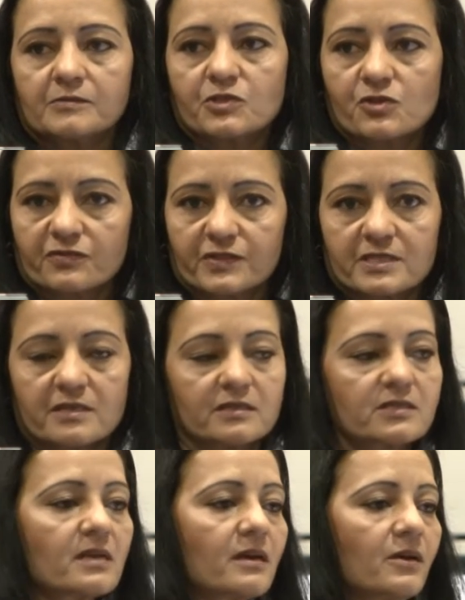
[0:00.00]

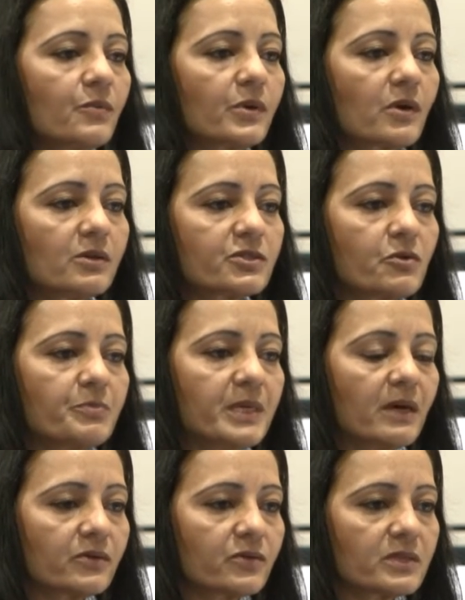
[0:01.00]
services would also
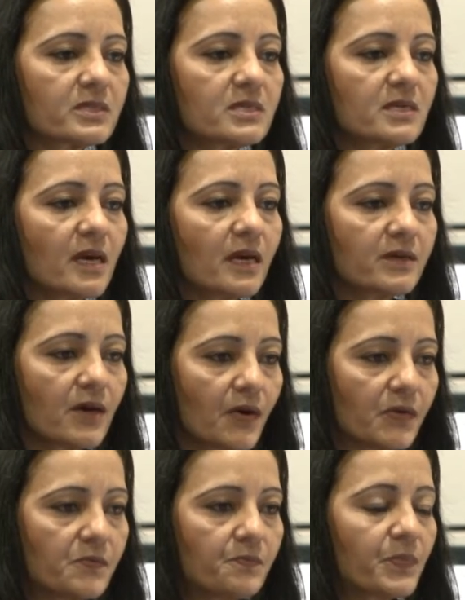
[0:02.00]
be under the
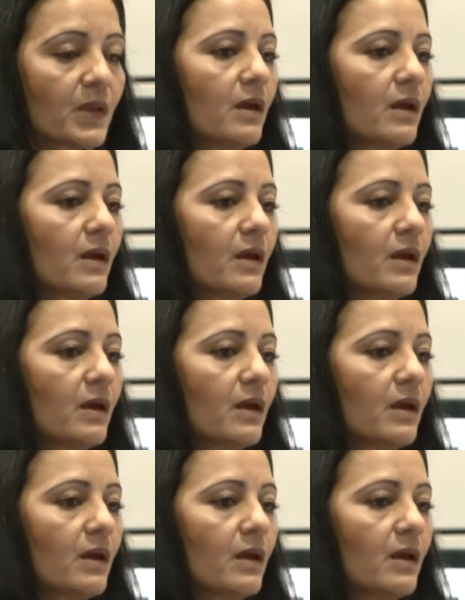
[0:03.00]
CAO.